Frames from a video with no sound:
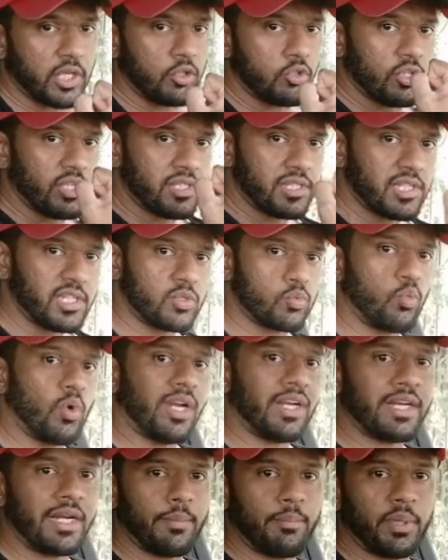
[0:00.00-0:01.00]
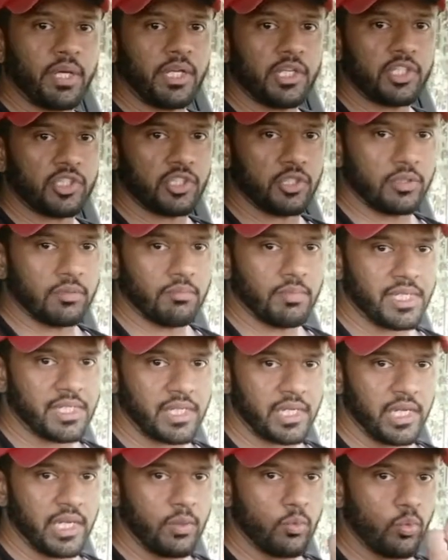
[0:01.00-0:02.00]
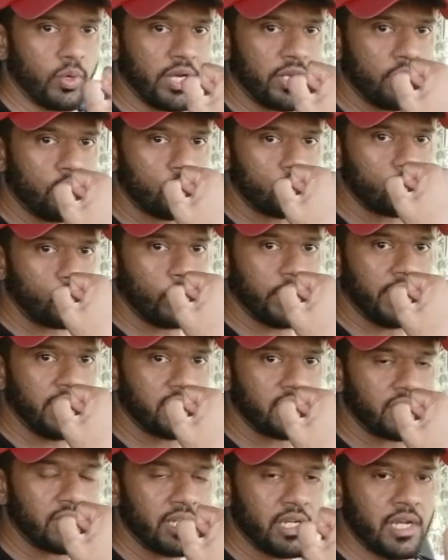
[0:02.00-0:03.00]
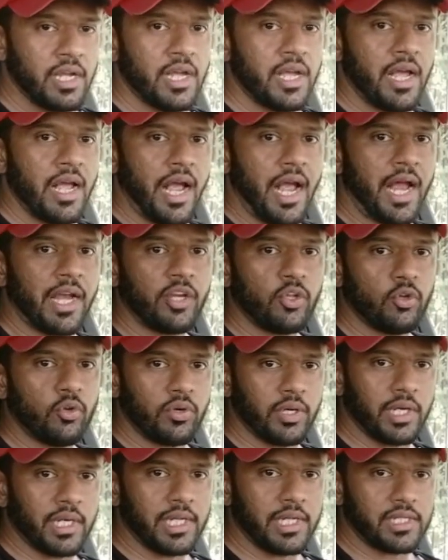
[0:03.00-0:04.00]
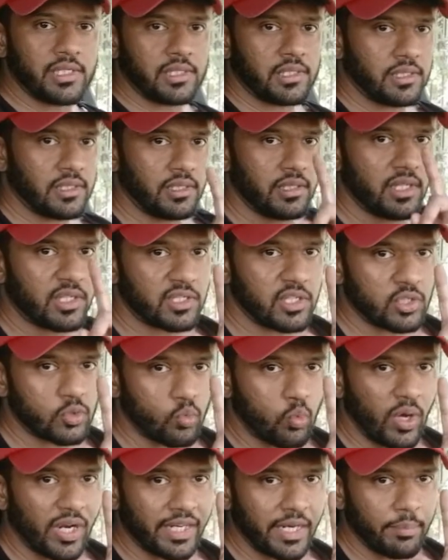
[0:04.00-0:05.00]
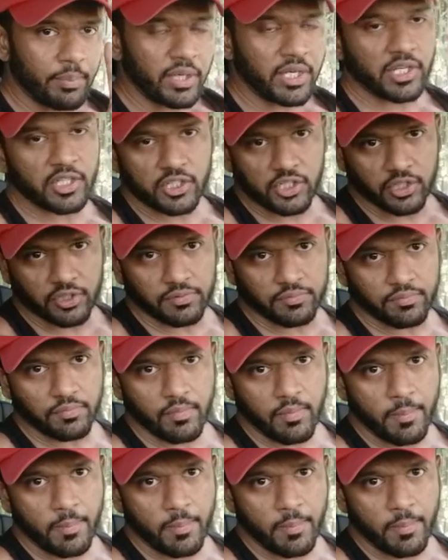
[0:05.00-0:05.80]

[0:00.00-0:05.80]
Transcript: Now this is 1 repetition. Basically when you squeeze and you release, this is 1 repetition.